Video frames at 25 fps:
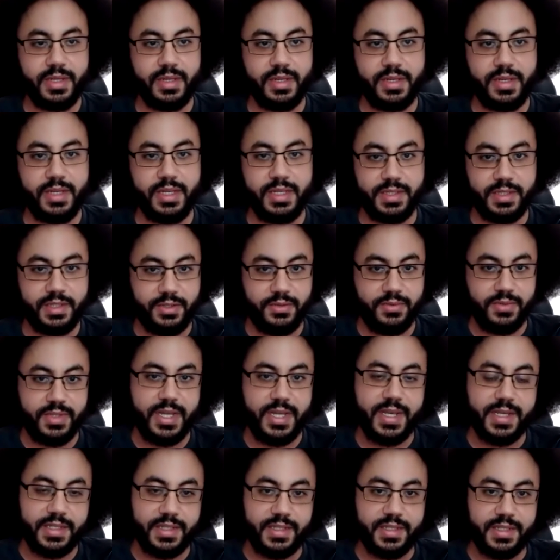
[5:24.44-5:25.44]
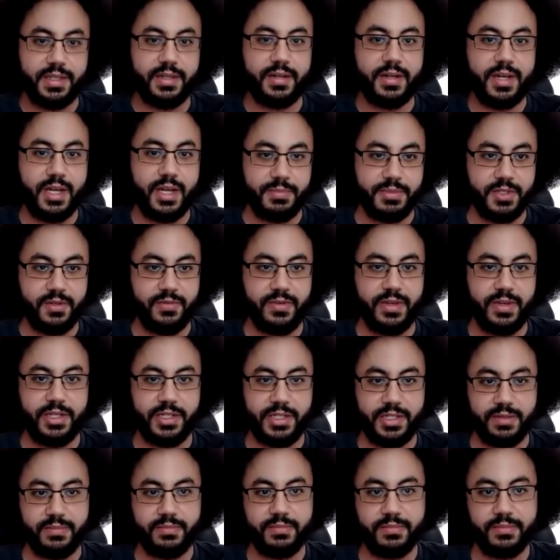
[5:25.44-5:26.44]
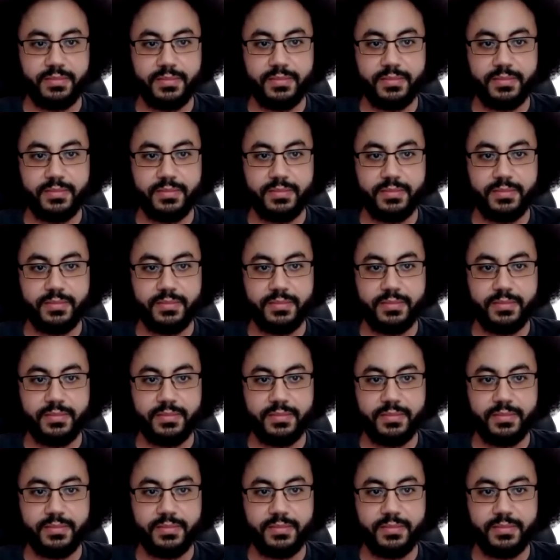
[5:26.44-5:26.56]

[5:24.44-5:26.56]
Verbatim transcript: is to test an observation.